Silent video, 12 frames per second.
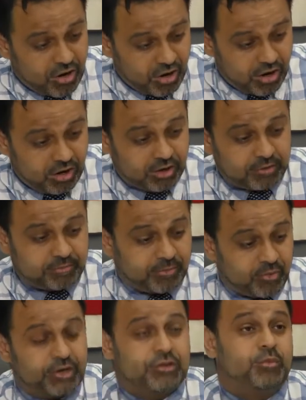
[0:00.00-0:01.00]
on
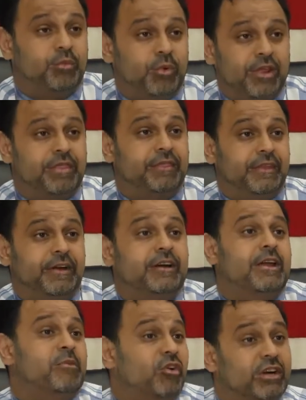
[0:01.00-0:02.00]
point with their
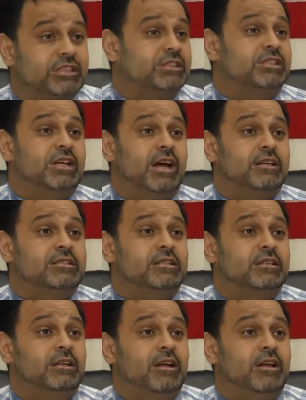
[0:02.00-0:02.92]
immigration status.